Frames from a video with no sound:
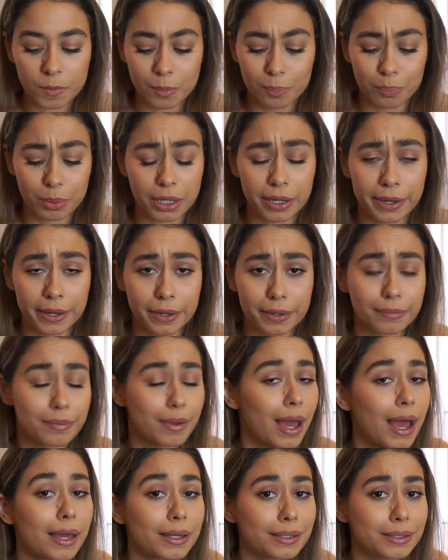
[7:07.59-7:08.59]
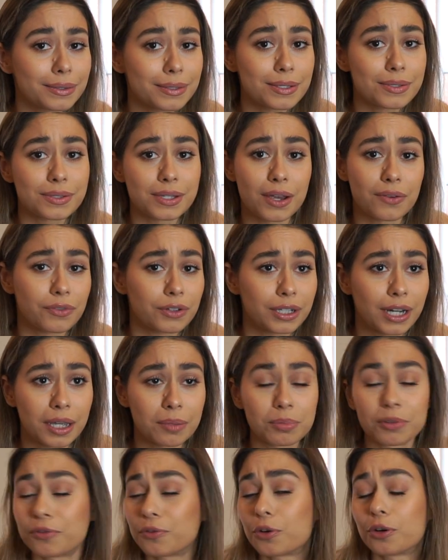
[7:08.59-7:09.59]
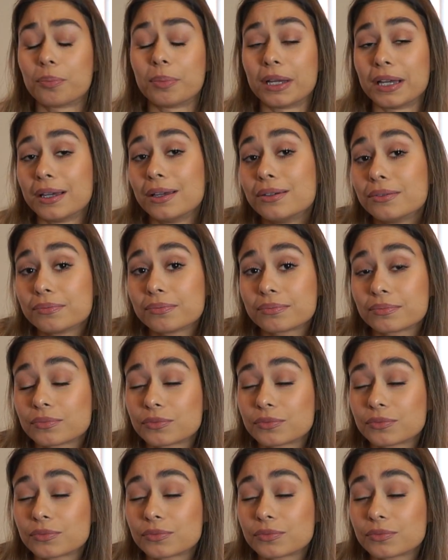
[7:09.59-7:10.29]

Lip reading: but I eat this every night before bed.